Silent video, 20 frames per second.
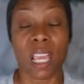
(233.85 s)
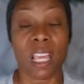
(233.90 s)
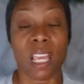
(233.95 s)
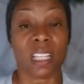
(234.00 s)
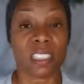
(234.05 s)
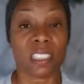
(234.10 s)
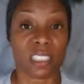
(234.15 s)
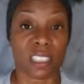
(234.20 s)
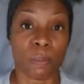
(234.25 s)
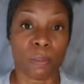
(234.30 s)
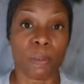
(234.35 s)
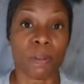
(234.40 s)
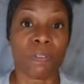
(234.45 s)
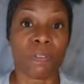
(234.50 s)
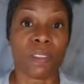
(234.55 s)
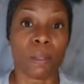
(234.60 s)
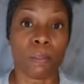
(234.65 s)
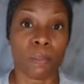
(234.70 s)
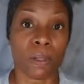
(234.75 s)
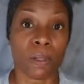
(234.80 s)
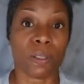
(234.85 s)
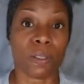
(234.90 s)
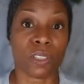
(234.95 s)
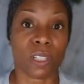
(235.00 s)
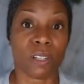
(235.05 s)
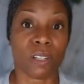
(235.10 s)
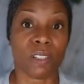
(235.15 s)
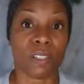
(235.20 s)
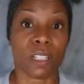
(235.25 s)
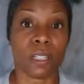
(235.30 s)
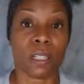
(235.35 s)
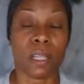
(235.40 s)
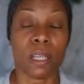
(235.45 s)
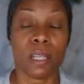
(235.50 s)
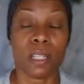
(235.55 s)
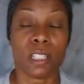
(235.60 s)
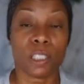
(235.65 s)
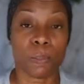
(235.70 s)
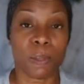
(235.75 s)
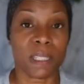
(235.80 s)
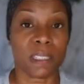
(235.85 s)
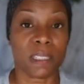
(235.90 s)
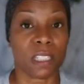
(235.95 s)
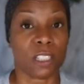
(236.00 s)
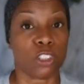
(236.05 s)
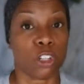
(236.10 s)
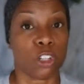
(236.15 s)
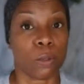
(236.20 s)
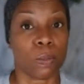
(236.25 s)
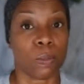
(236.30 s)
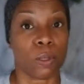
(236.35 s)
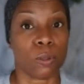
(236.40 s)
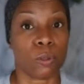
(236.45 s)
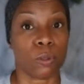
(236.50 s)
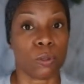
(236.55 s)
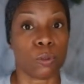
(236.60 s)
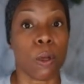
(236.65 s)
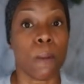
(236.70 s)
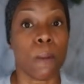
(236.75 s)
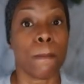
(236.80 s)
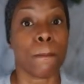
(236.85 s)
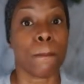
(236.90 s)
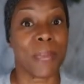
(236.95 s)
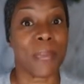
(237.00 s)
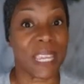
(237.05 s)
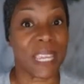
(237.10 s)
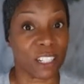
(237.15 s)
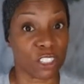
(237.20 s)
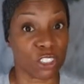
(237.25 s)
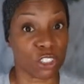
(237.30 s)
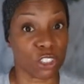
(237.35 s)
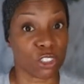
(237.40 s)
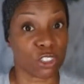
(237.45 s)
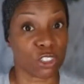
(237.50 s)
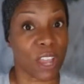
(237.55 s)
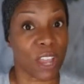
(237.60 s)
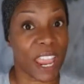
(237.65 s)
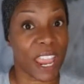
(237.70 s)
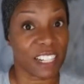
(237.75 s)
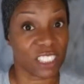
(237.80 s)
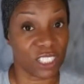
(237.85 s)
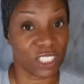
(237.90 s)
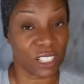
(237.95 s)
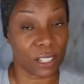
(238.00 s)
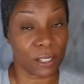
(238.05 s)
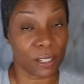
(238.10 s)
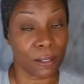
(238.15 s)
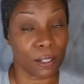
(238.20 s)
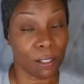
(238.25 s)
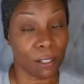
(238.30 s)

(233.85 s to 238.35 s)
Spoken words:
Some of the military space aid terminal managers are actually in there.